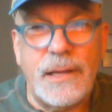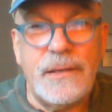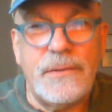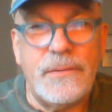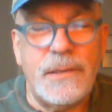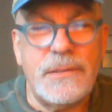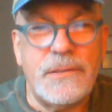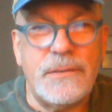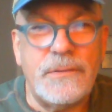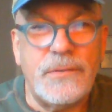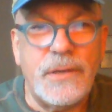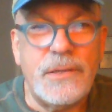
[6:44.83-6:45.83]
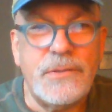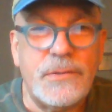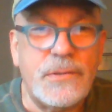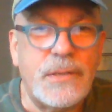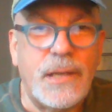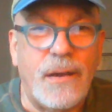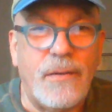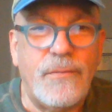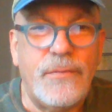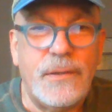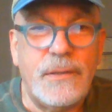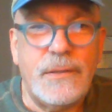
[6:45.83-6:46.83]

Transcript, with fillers: intuition, trust yourself